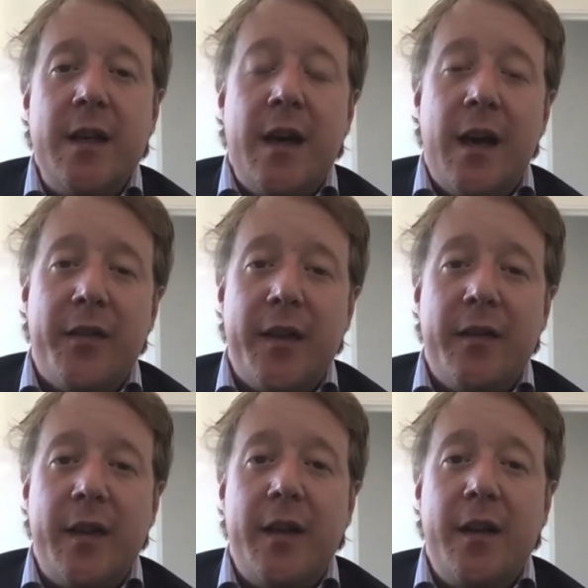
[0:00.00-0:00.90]
I
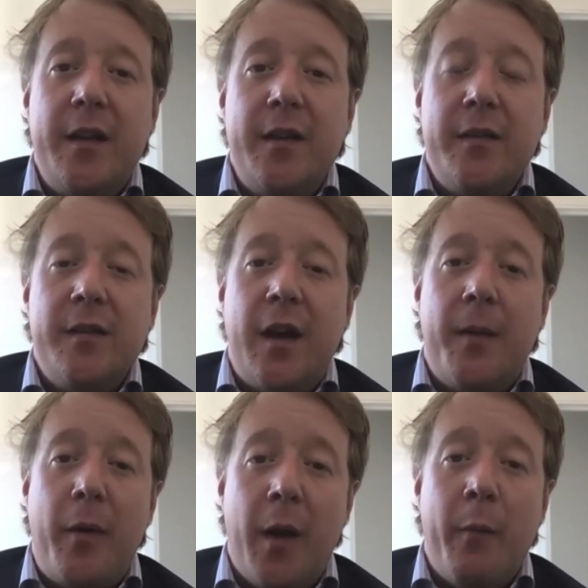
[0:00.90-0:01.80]
think the
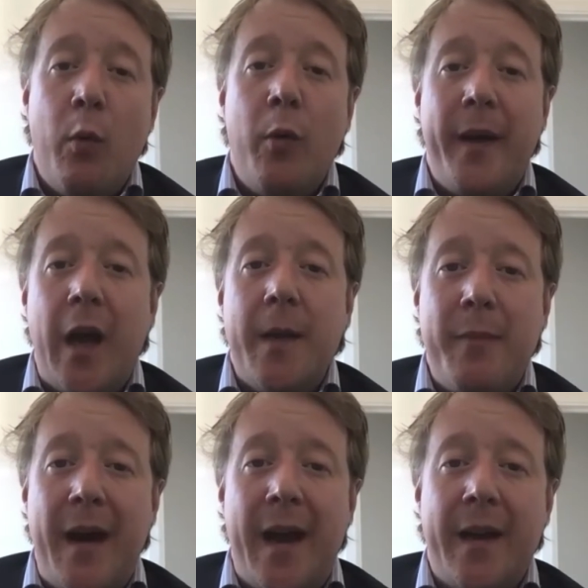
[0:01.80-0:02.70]
Parliament will be going
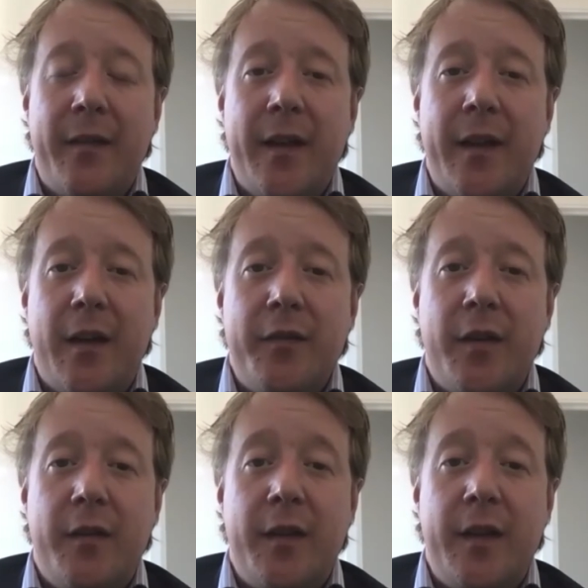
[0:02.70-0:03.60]
back, I think,
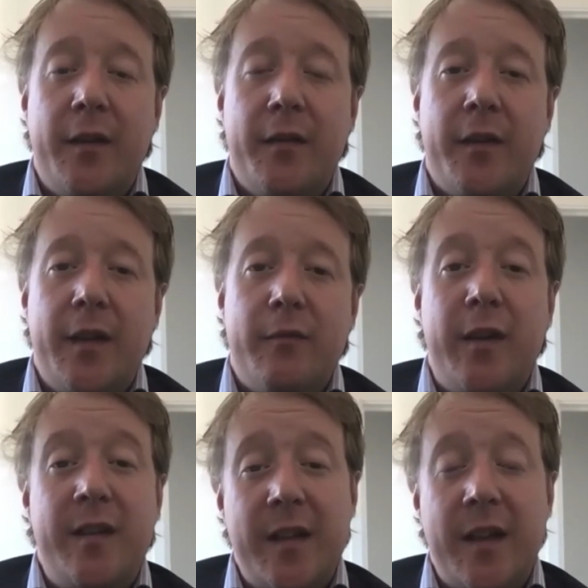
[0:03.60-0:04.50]
after the
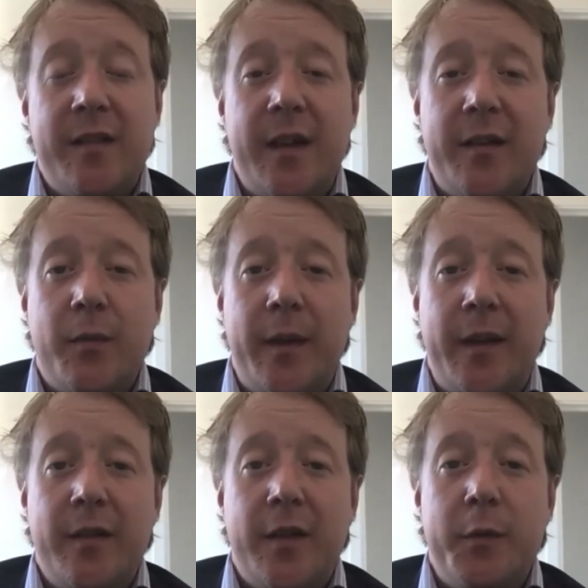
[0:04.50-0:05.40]
recess next
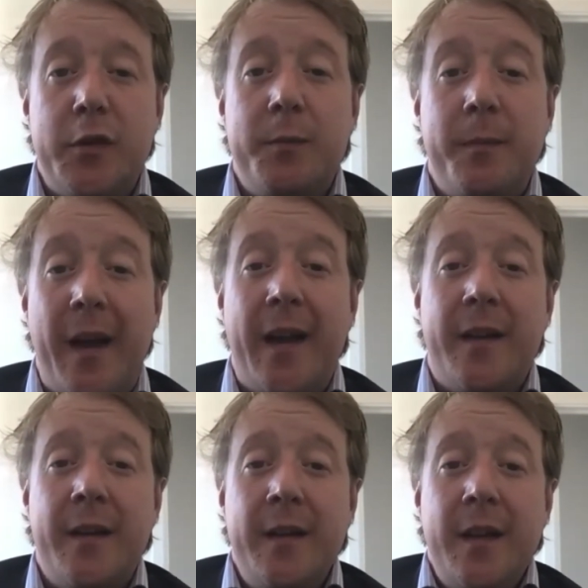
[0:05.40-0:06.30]
week. And so we should be back
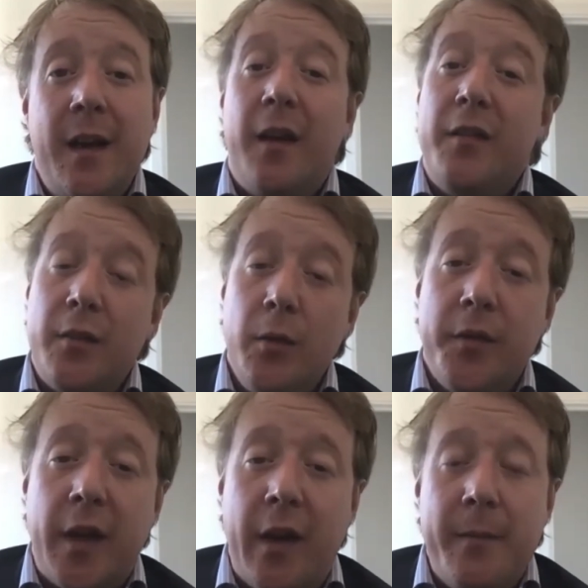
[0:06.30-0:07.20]
like
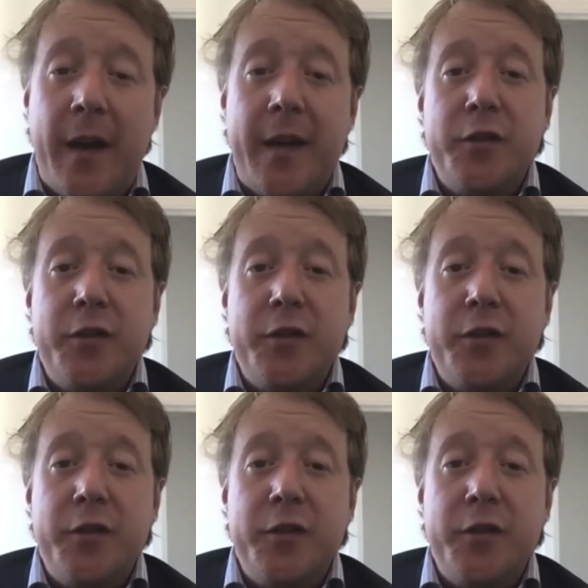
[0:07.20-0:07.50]
schools are going back in